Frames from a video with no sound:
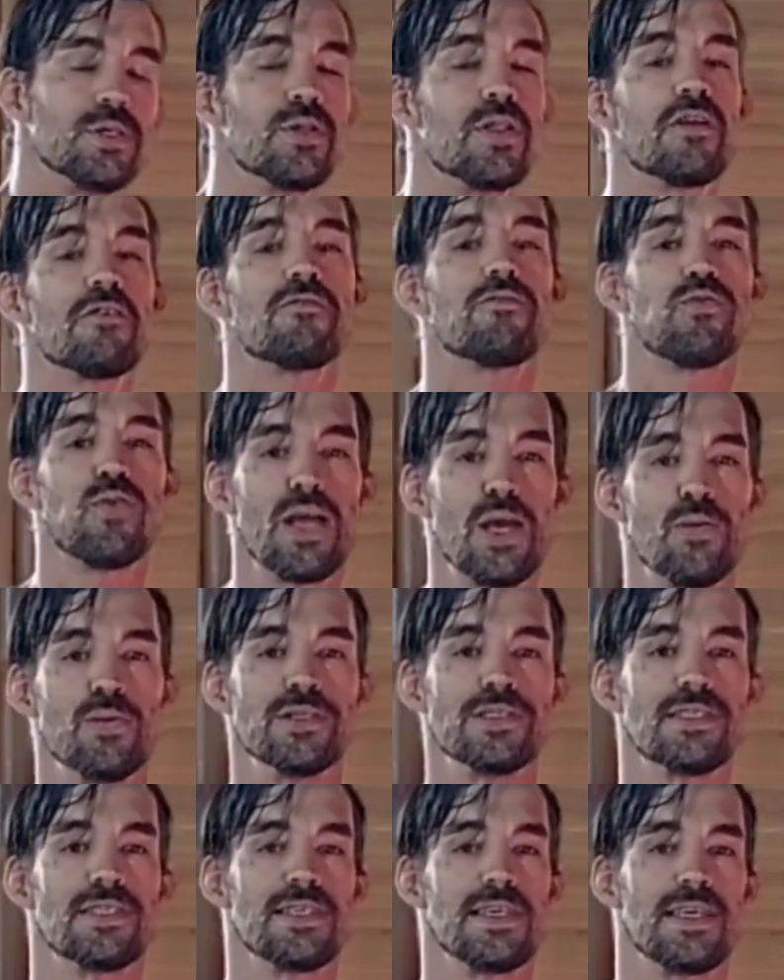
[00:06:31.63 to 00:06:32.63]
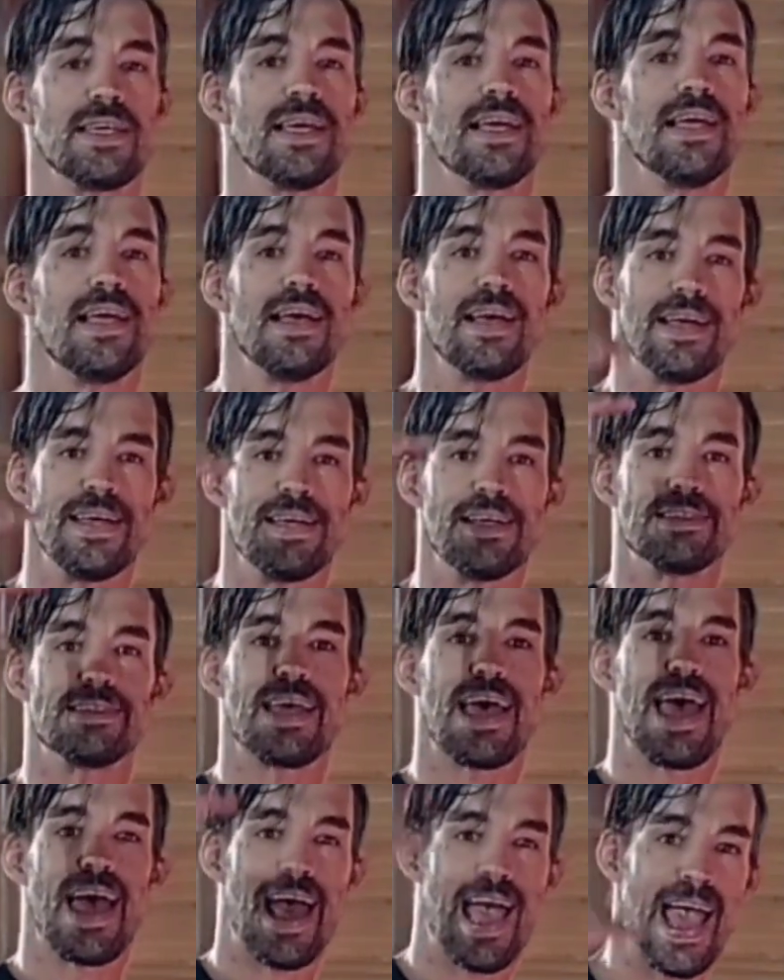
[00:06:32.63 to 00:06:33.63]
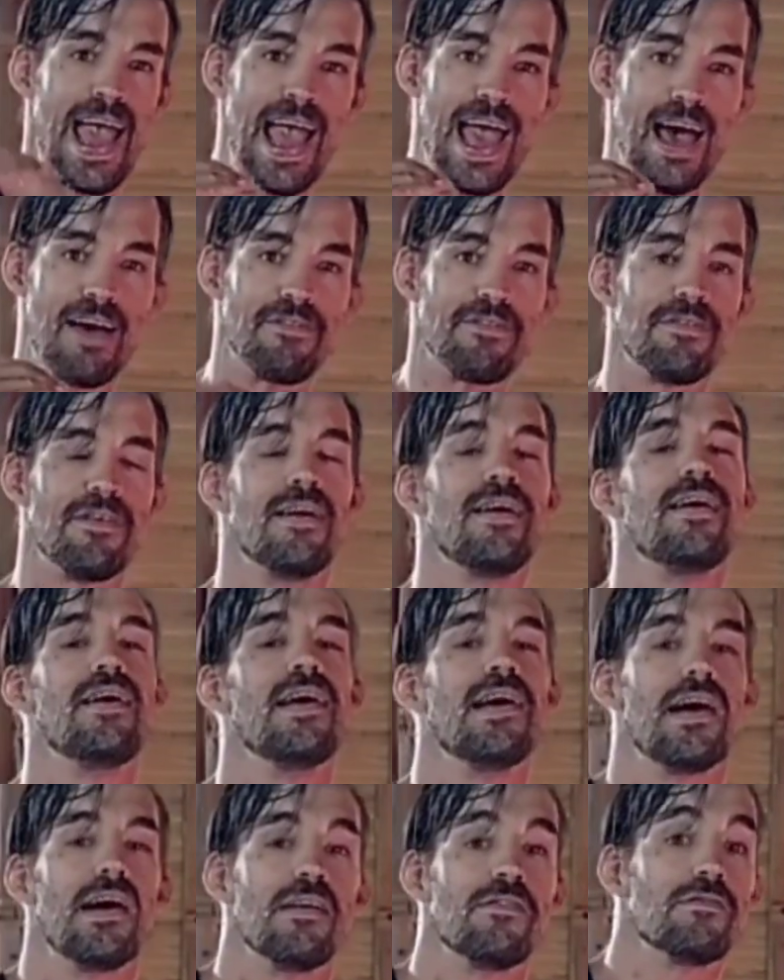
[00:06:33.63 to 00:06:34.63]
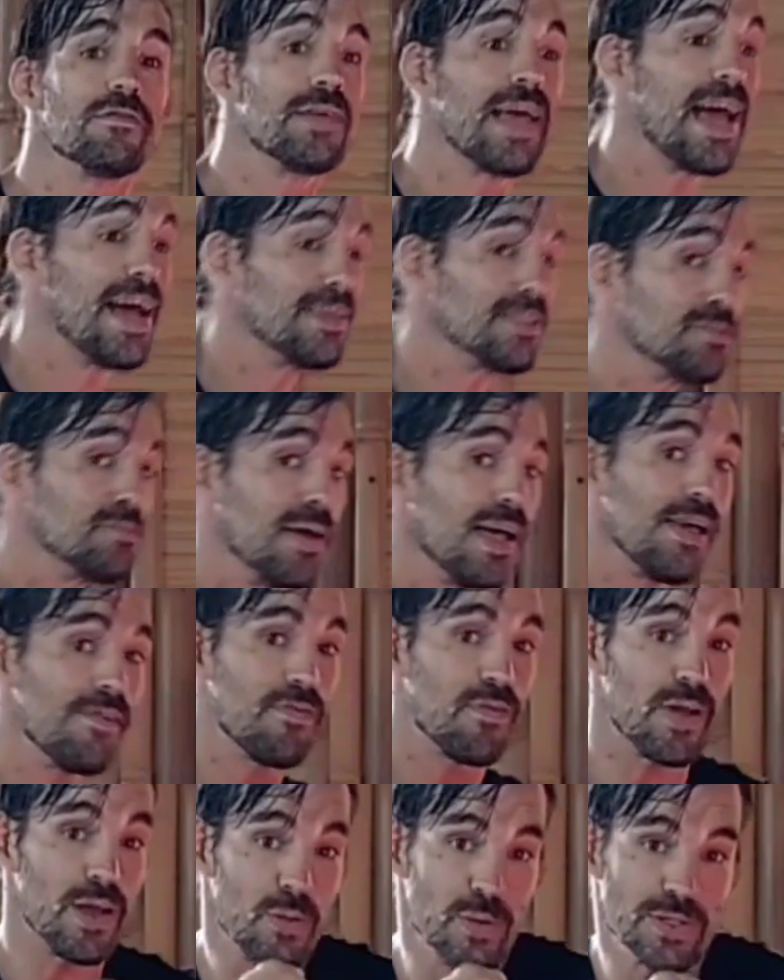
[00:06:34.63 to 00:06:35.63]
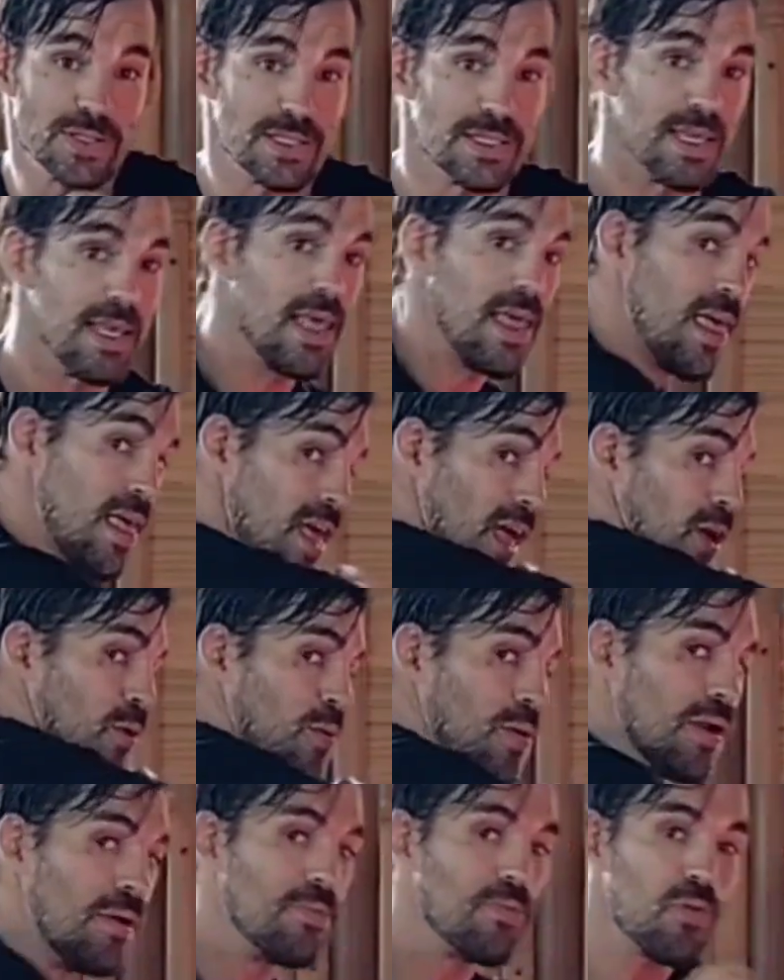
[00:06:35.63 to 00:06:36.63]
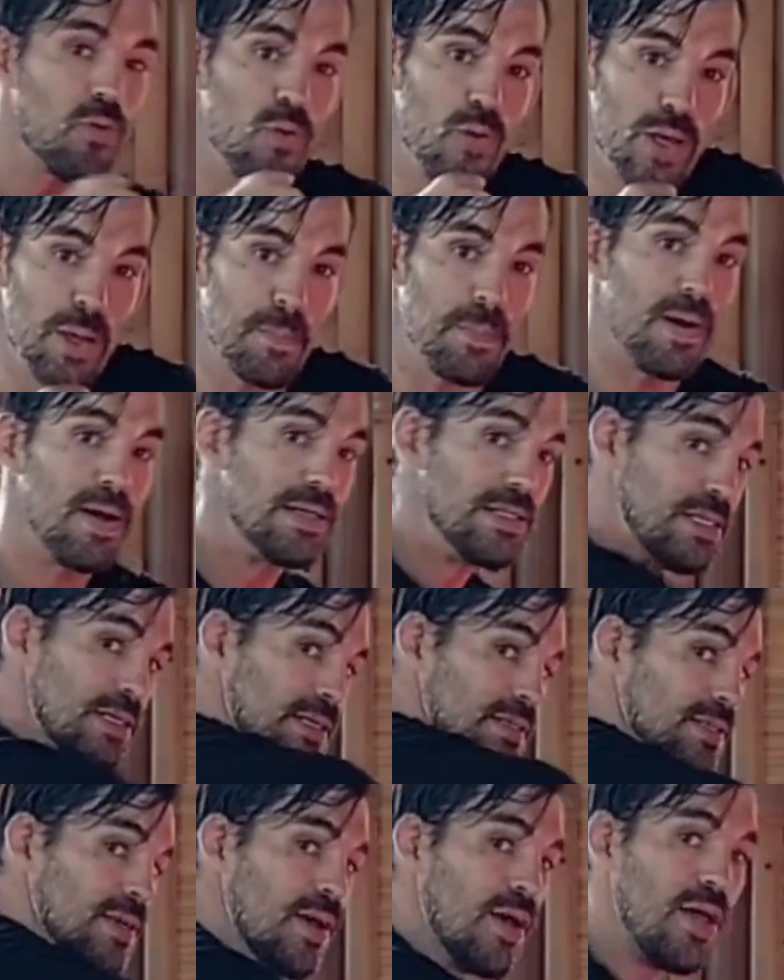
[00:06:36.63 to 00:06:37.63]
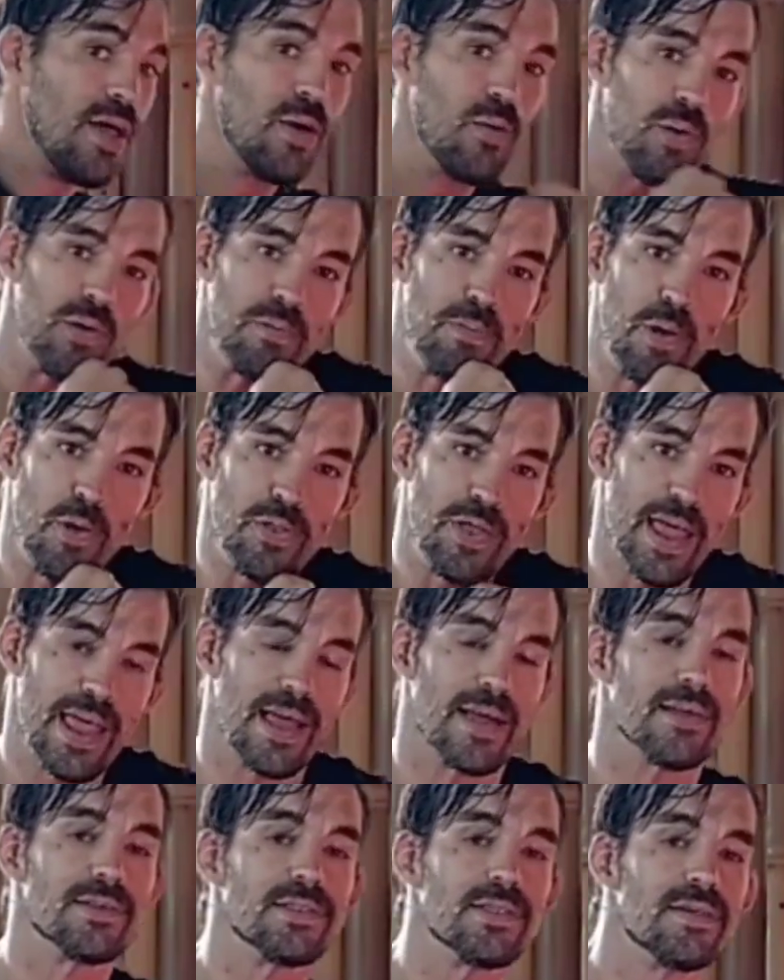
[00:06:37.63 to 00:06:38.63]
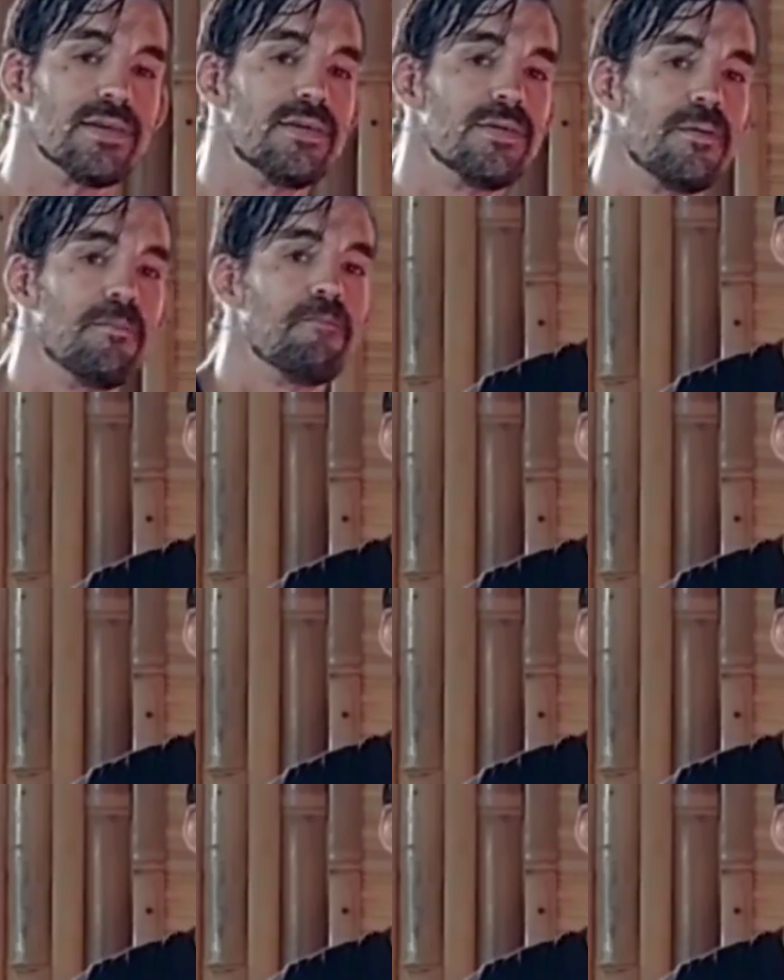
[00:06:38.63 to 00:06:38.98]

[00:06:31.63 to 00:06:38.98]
So their frequency is half as my frequency when I'm throwing punches with both hands.